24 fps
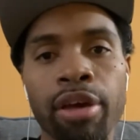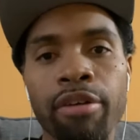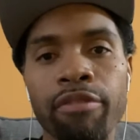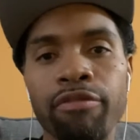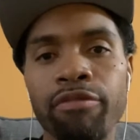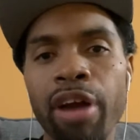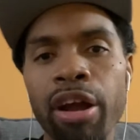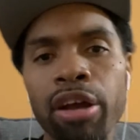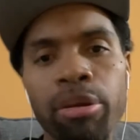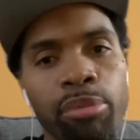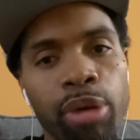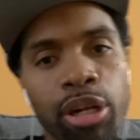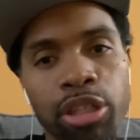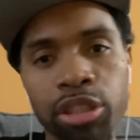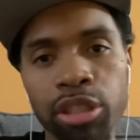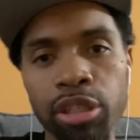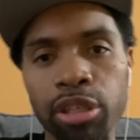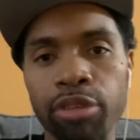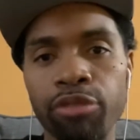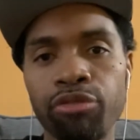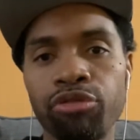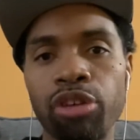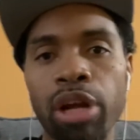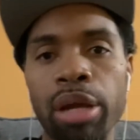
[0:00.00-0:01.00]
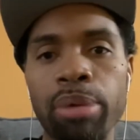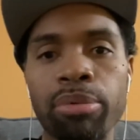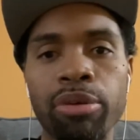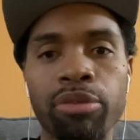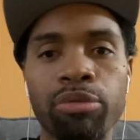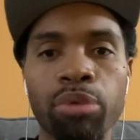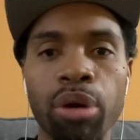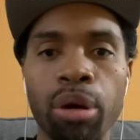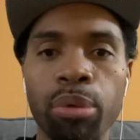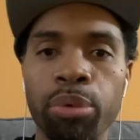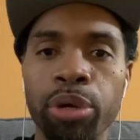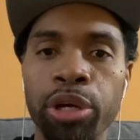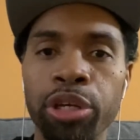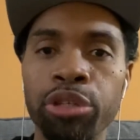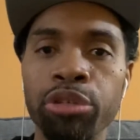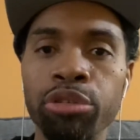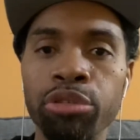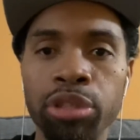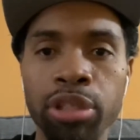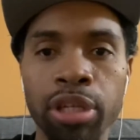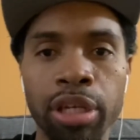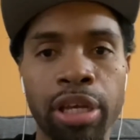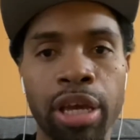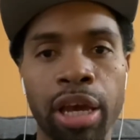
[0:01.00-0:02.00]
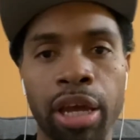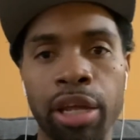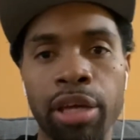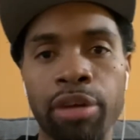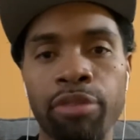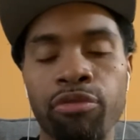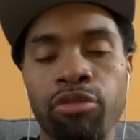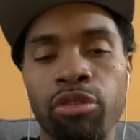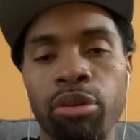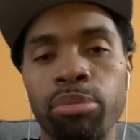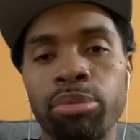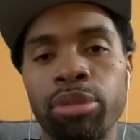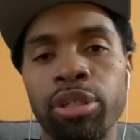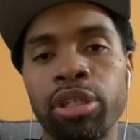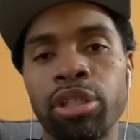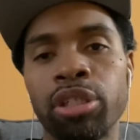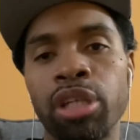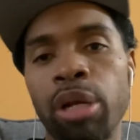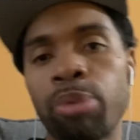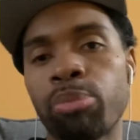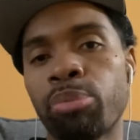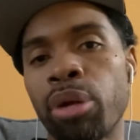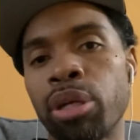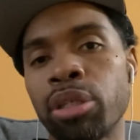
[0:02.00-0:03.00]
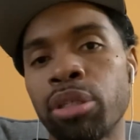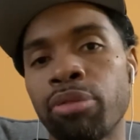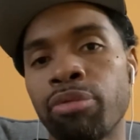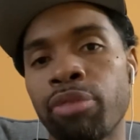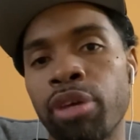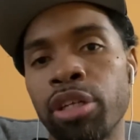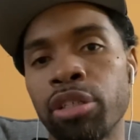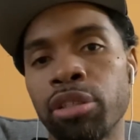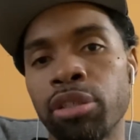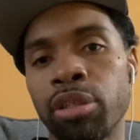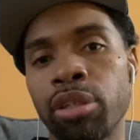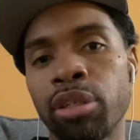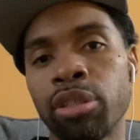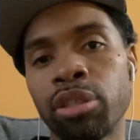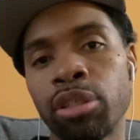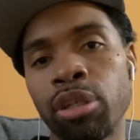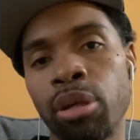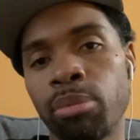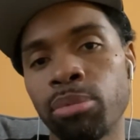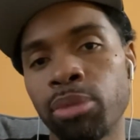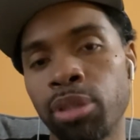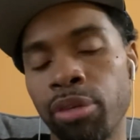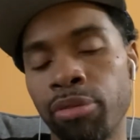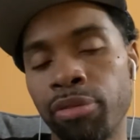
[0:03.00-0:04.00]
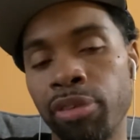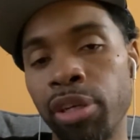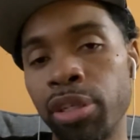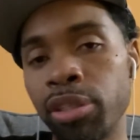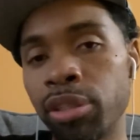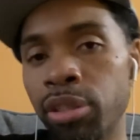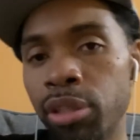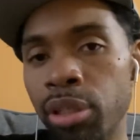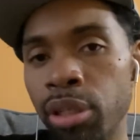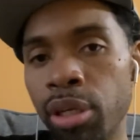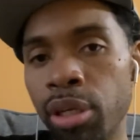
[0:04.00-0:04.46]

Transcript: Very much in the frame of what we're used to getting from DJ Preservation in terms of his